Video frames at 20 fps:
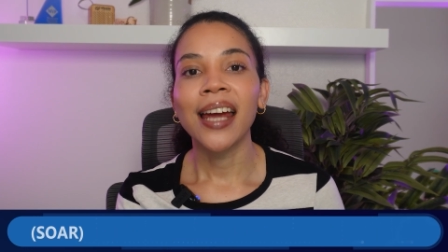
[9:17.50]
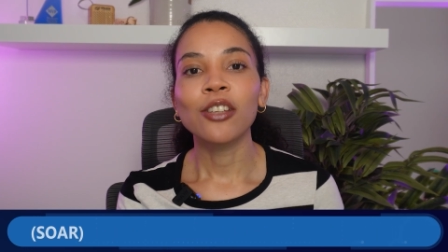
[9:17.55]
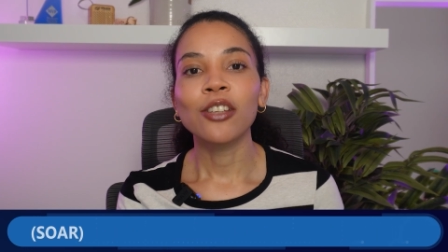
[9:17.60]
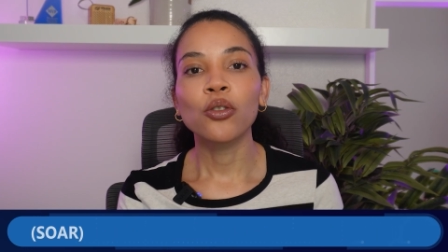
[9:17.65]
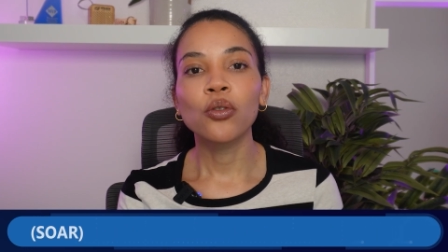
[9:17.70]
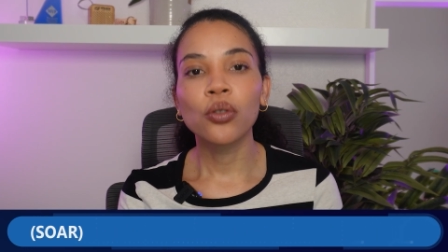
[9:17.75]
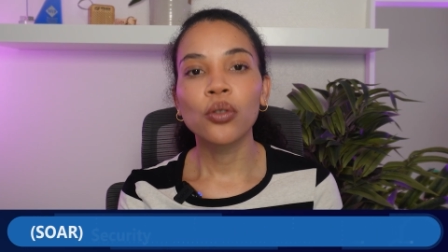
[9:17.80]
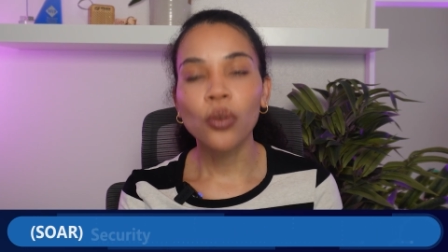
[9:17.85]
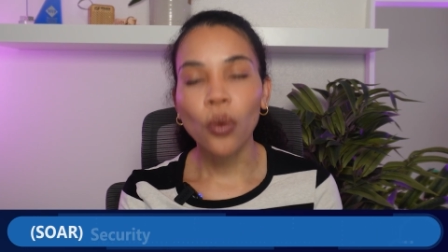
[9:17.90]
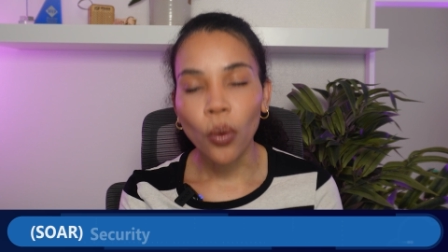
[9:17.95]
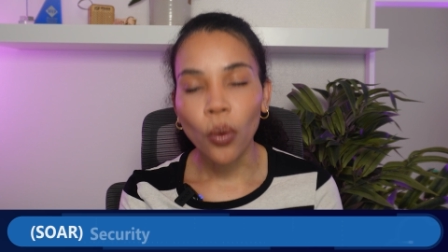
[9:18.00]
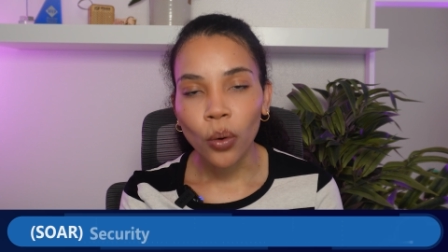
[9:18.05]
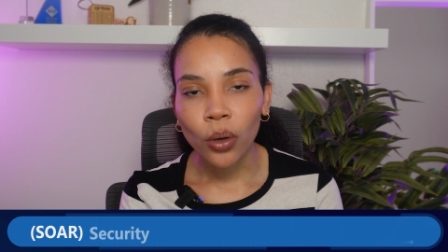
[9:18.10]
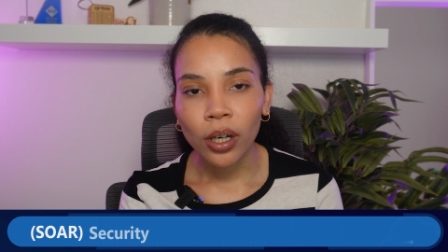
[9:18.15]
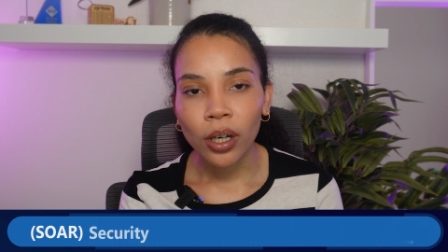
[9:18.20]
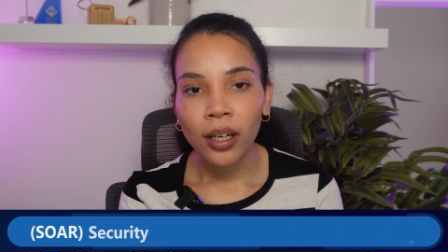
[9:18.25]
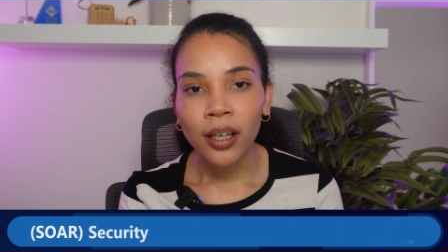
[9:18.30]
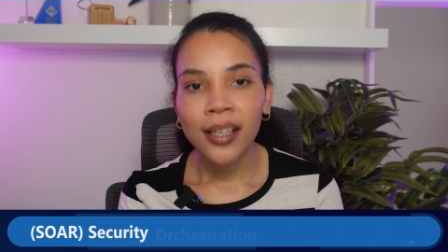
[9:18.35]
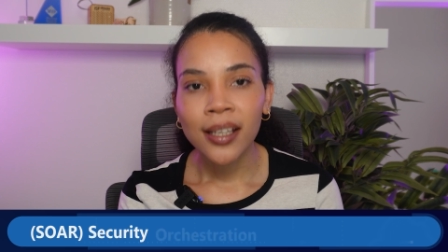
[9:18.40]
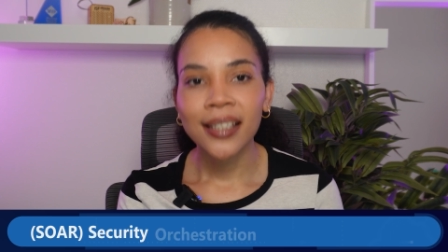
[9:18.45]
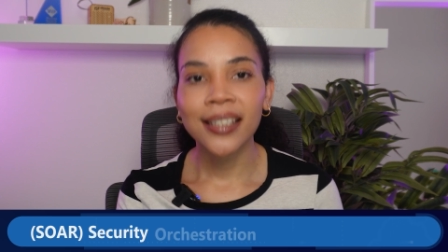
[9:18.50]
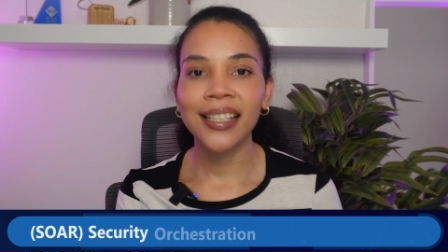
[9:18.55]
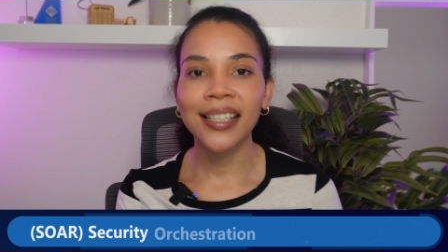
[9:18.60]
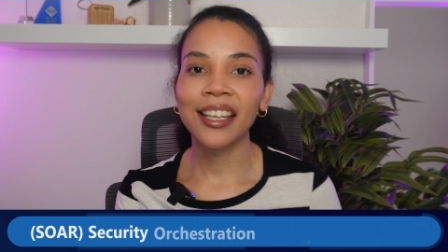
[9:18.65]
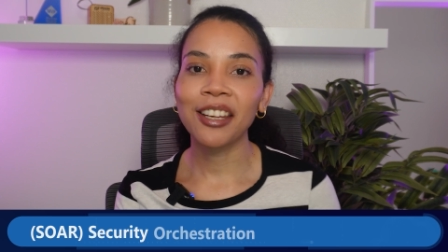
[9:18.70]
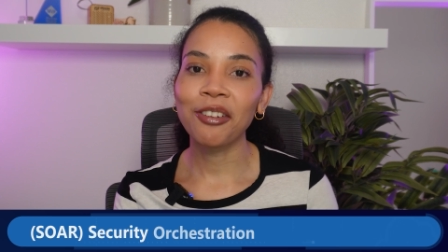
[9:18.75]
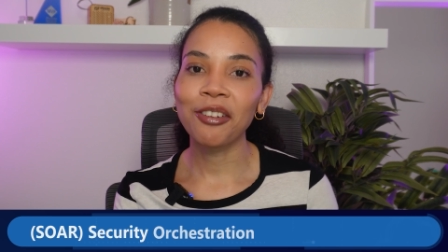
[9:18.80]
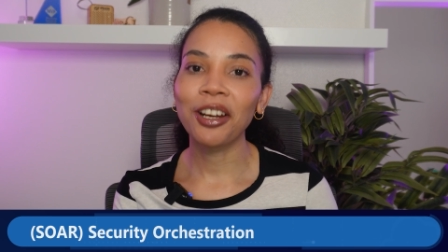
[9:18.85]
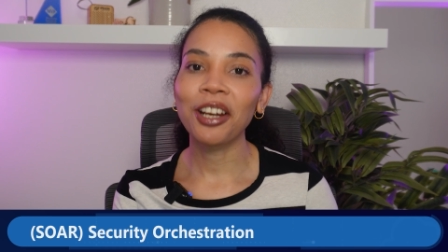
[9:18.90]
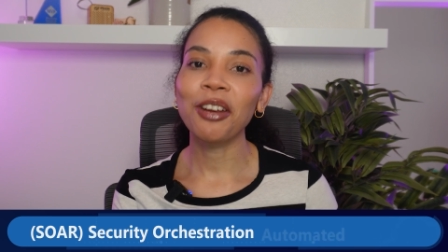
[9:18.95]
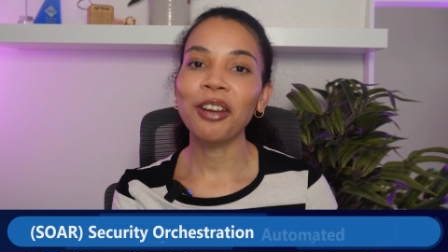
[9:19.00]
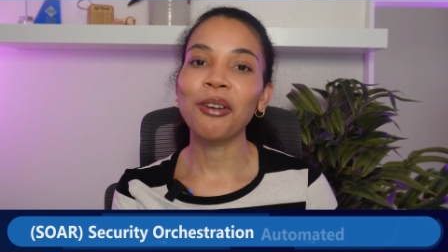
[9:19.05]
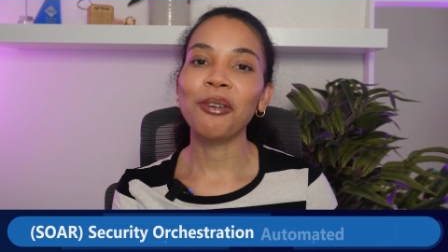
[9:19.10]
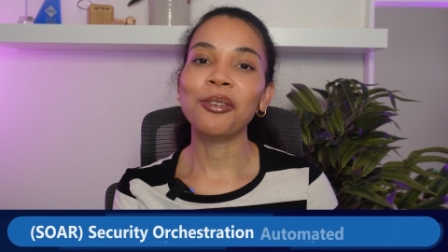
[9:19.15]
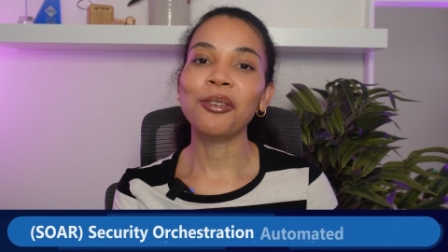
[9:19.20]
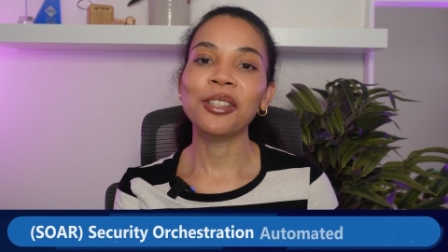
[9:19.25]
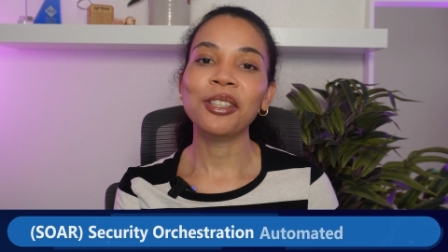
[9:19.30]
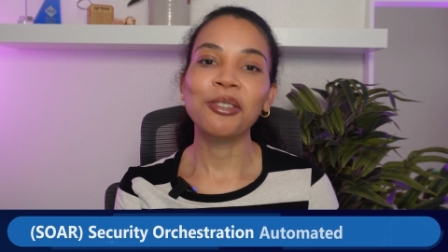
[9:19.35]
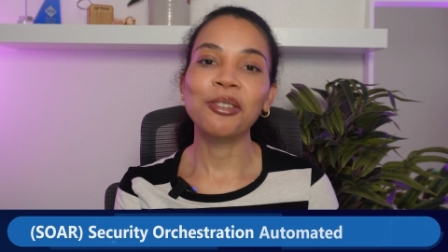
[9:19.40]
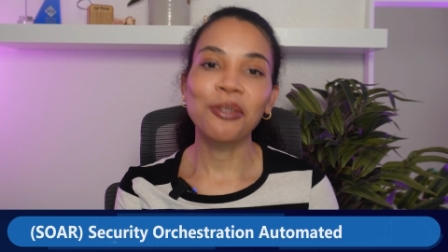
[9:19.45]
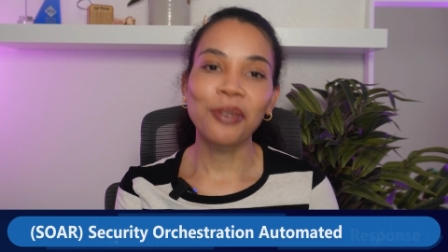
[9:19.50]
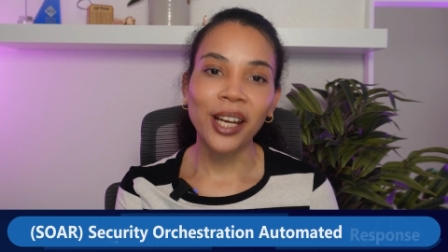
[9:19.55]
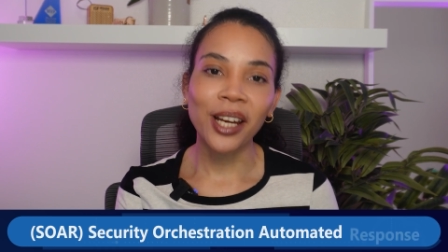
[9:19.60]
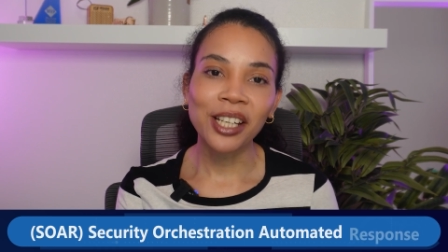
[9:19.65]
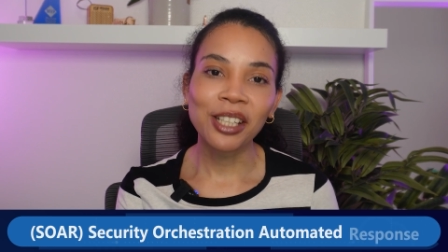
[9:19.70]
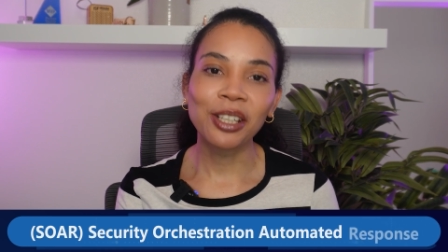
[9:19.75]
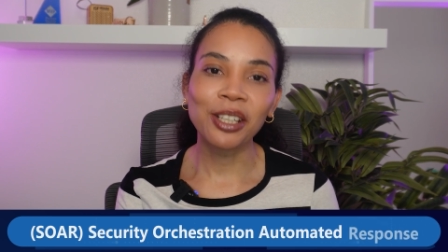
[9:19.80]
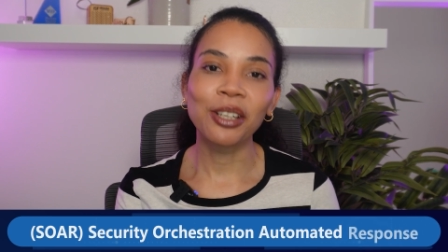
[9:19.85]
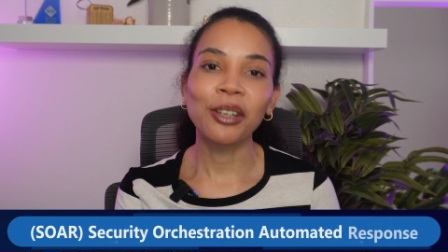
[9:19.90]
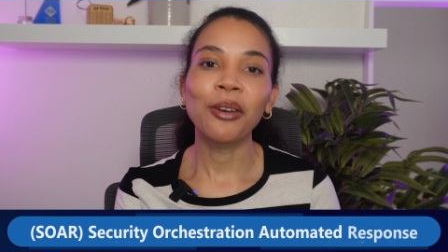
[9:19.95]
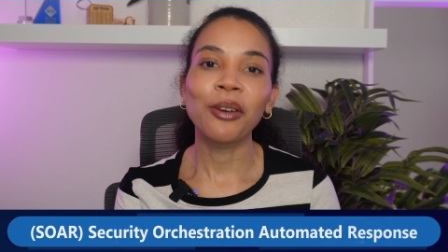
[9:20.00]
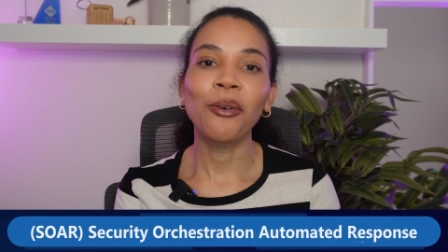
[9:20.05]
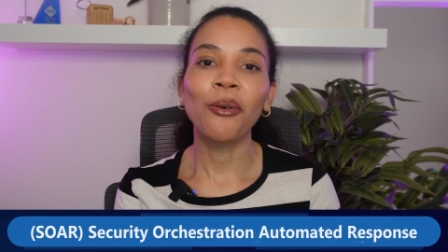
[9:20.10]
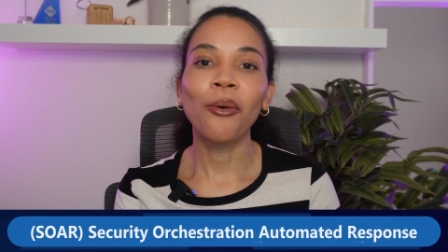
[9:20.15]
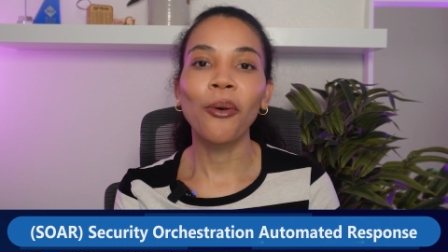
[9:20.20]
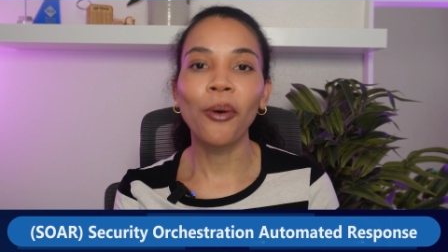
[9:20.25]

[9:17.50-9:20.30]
SOAR, Security Orchestration,